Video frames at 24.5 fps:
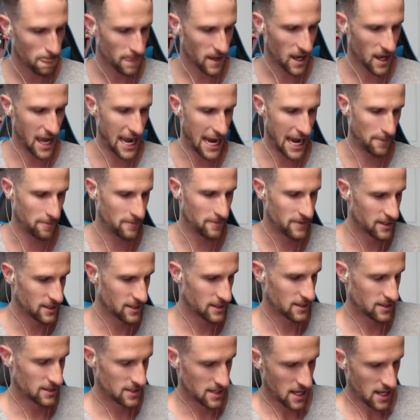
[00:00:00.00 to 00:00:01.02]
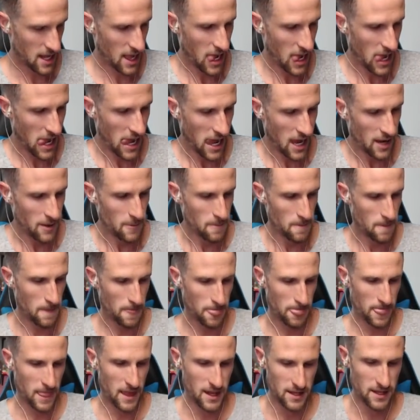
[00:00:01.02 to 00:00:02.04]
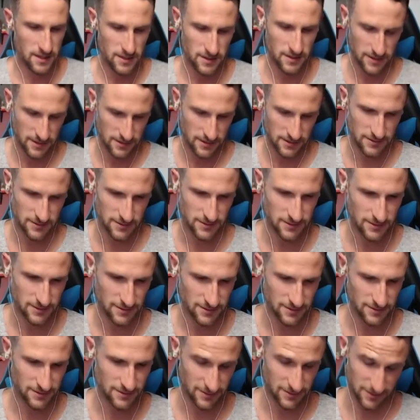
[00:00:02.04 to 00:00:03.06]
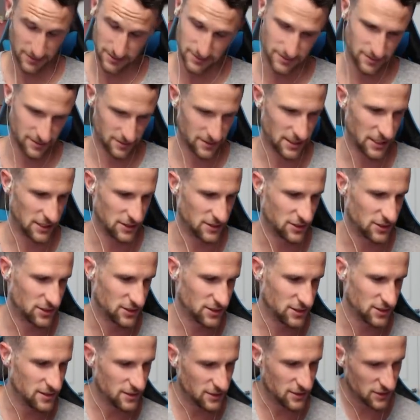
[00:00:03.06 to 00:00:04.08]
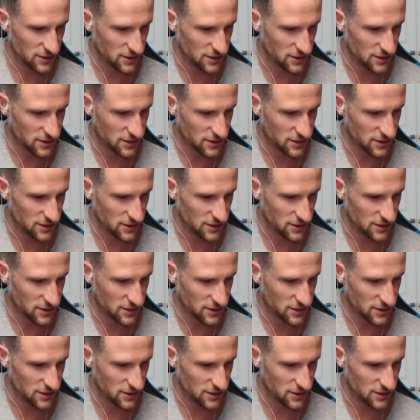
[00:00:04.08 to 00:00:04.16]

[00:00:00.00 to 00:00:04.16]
Yeah. I think that was your that was your secret weapon. That's why you beat me. So Dude, I'm gonna beat you.